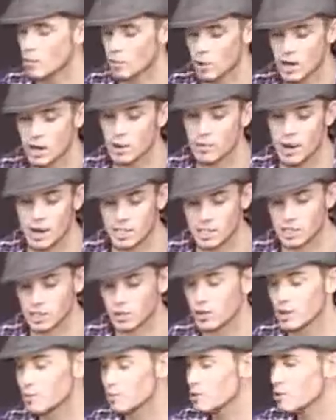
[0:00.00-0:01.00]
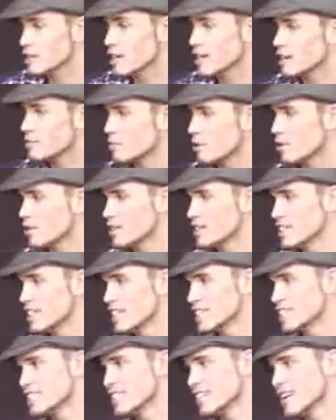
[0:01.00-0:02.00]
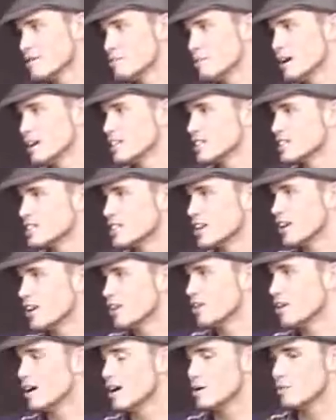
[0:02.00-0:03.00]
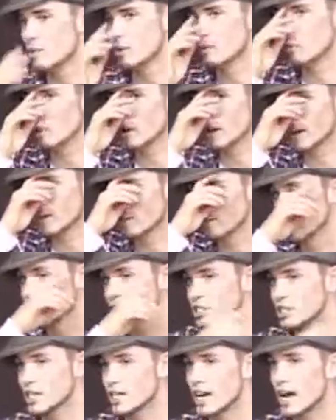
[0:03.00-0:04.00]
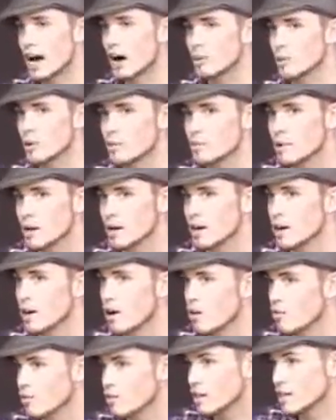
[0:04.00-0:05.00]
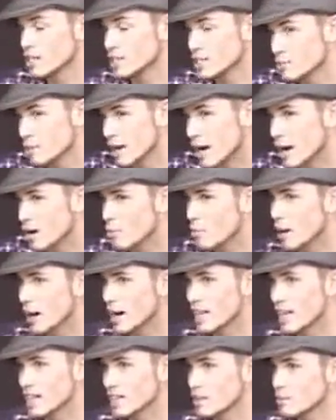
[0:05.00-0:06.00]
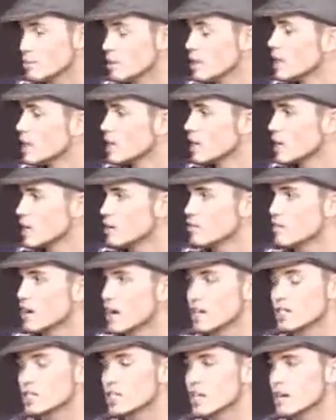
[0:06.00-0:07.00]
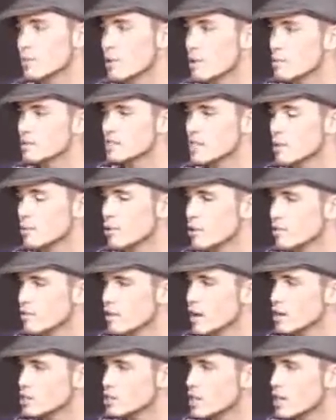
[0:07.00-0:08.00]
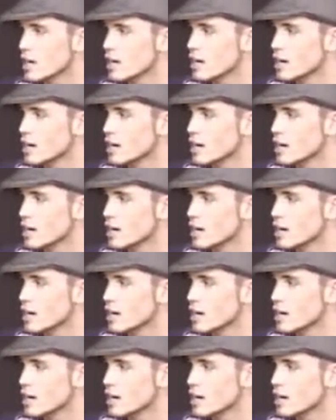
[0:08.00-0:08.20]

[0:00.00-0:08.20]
Right now I'm actually doing music. I'm not really dancing that much, so I'm working and finishing an album, and hopefully it should be out by like the beginning of next year, maybe summer of next year.